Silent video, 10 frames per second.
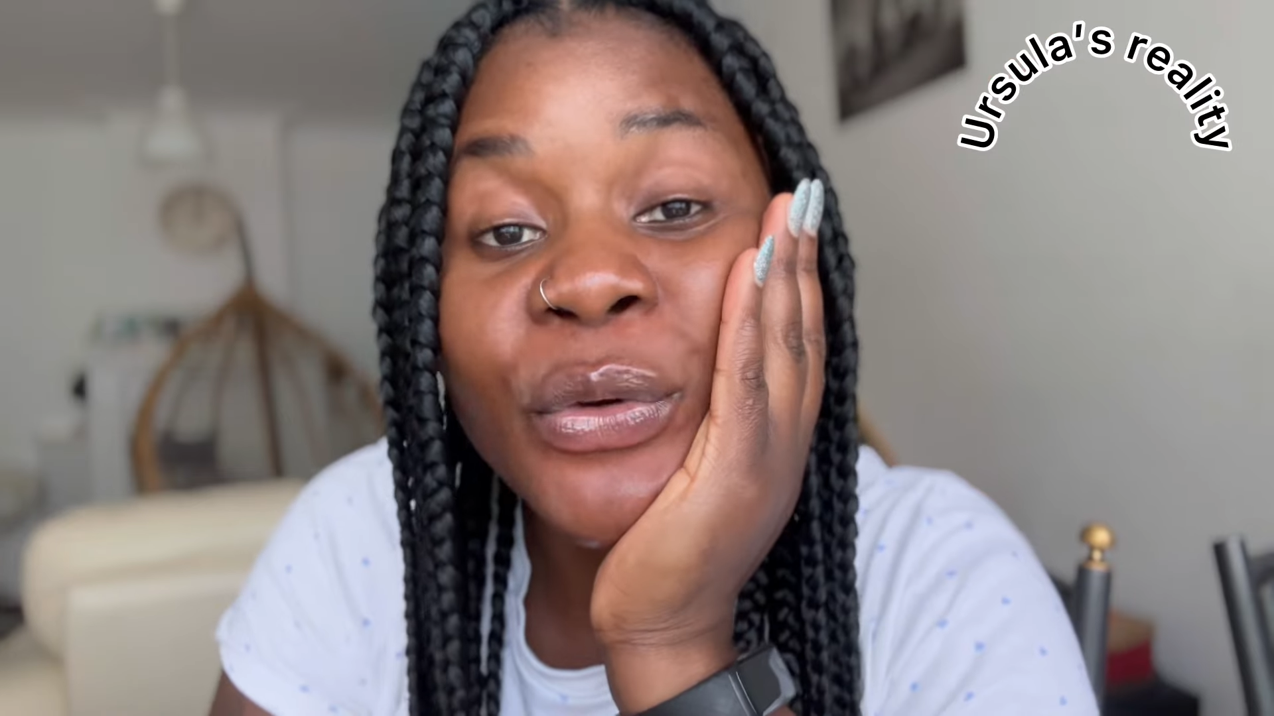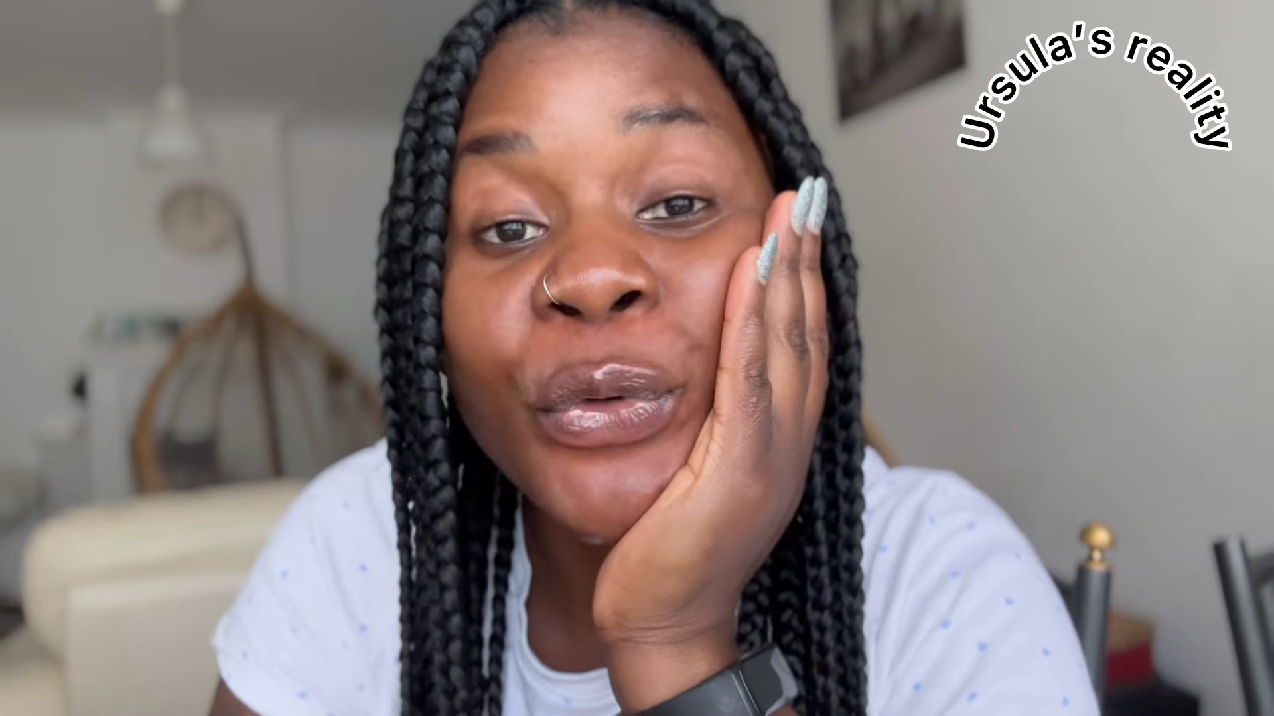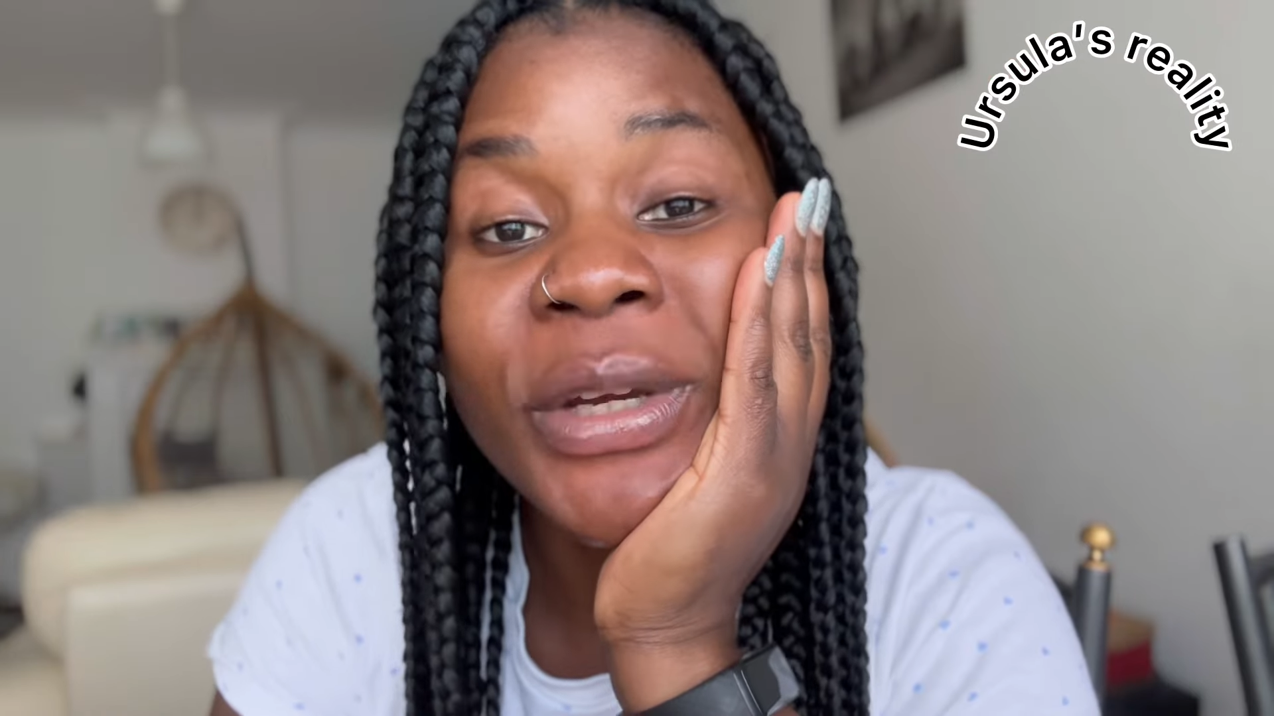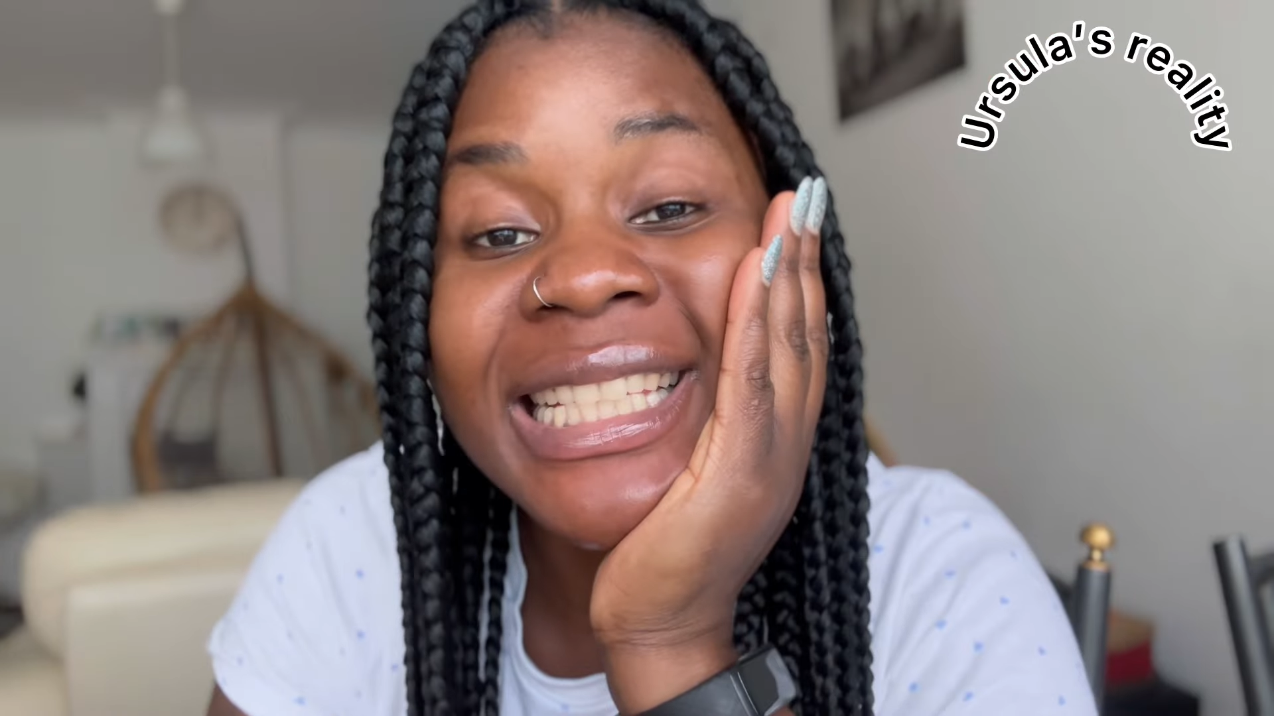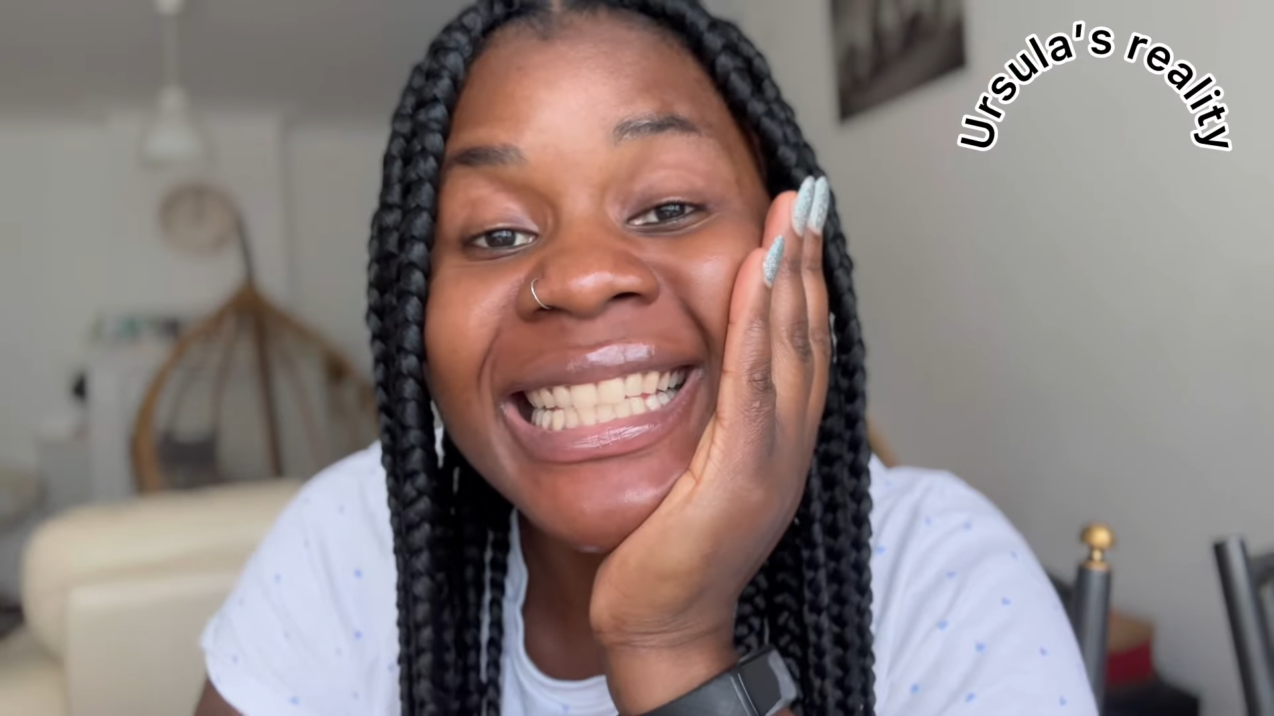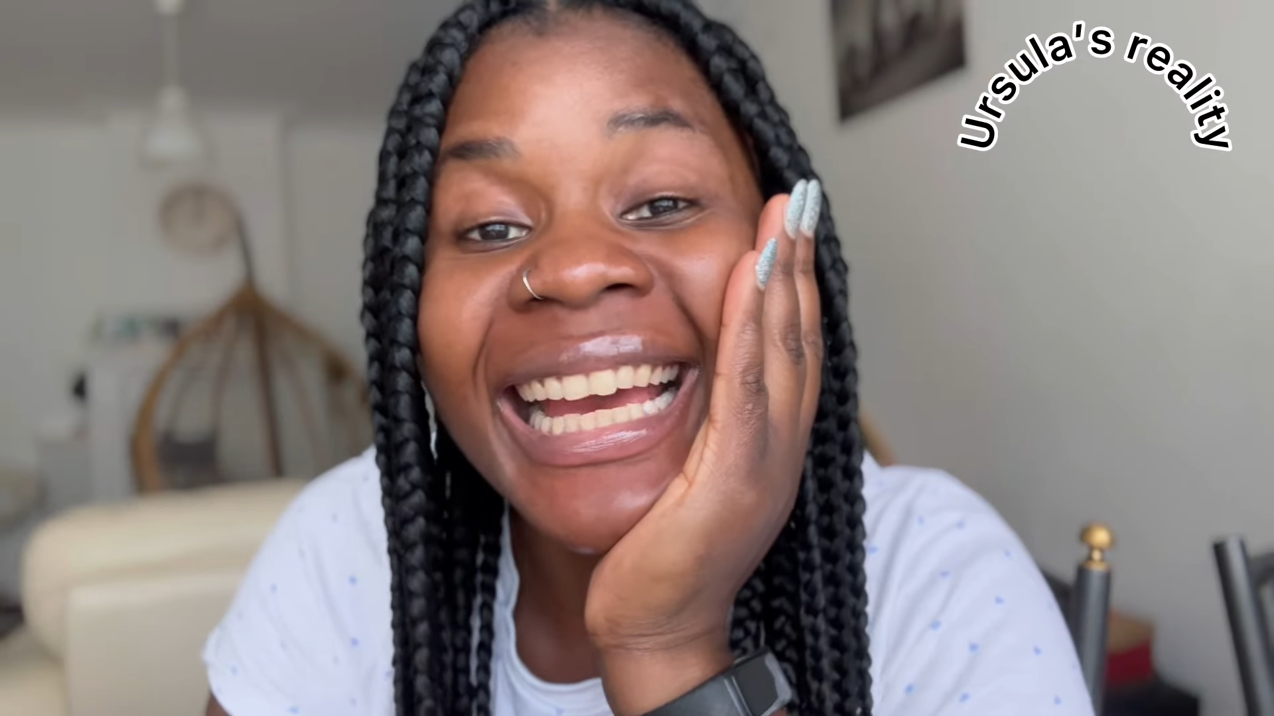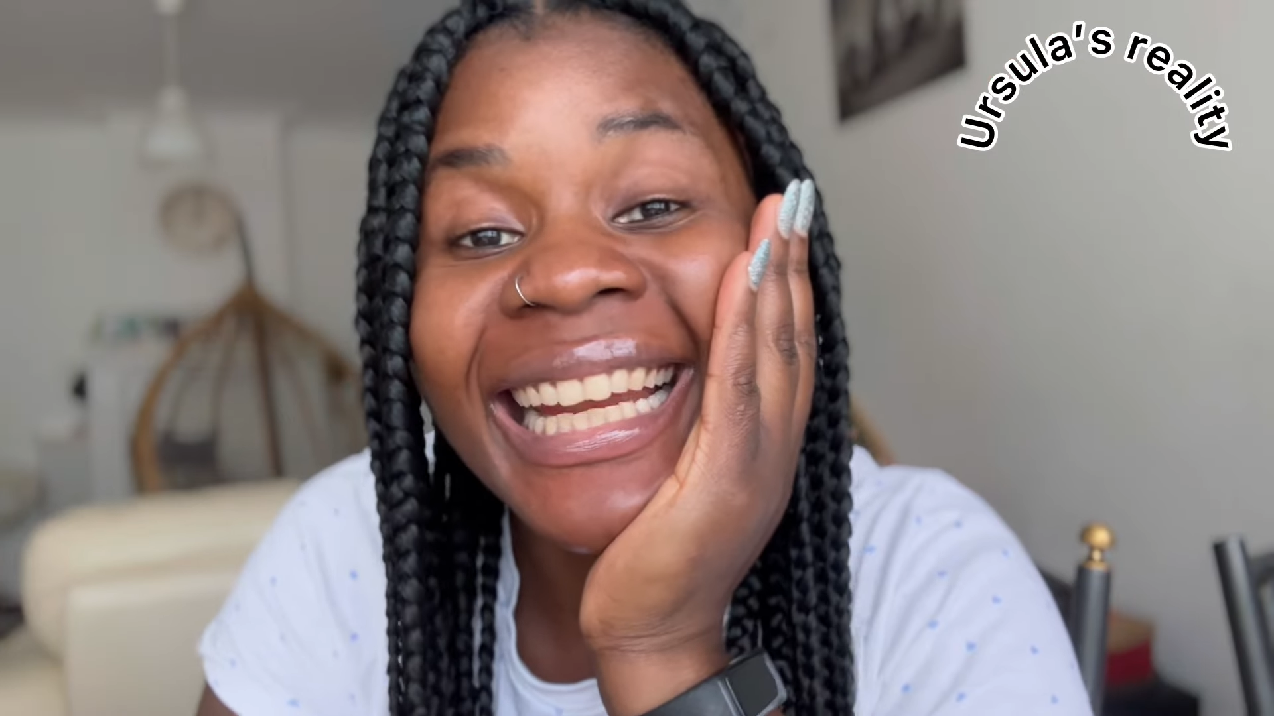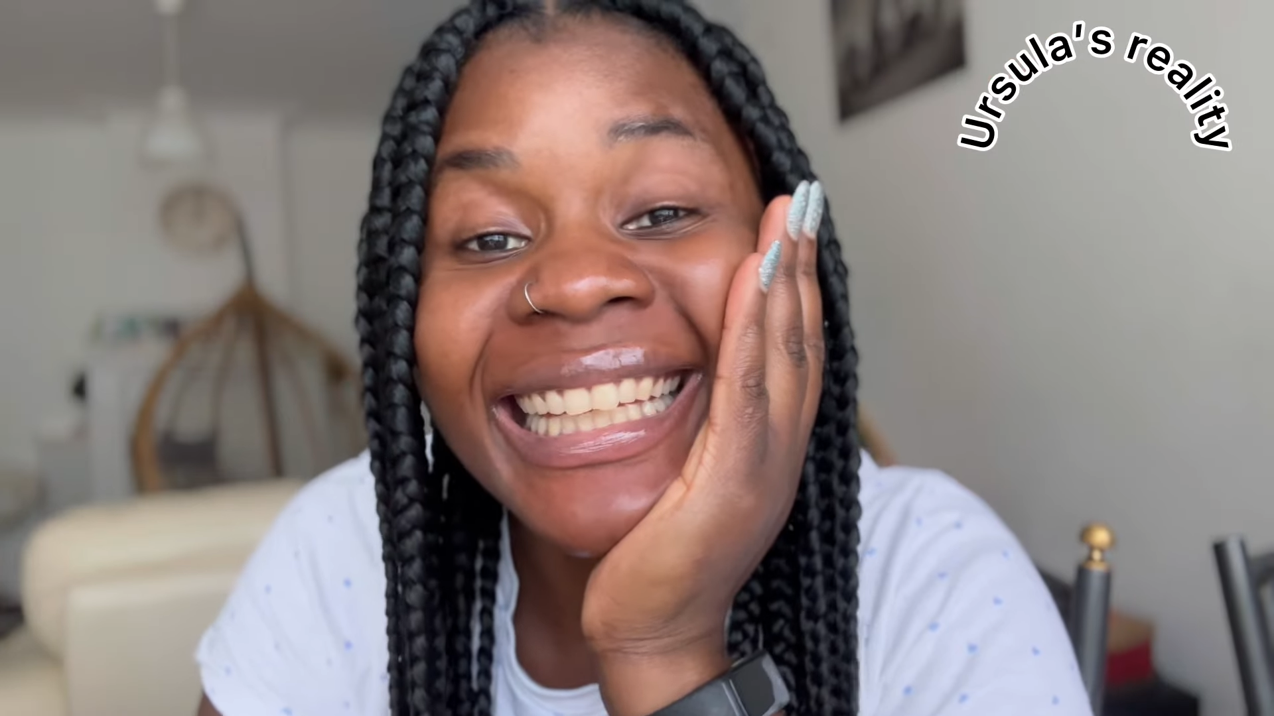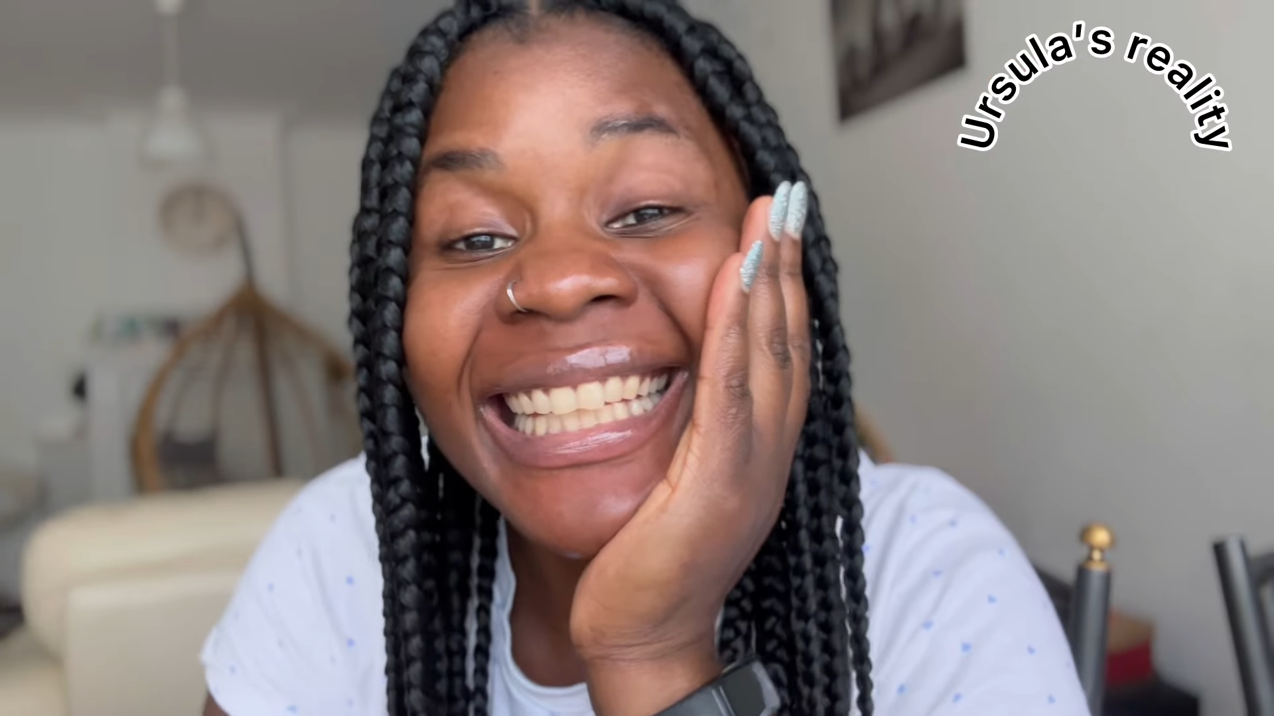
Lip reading: Race can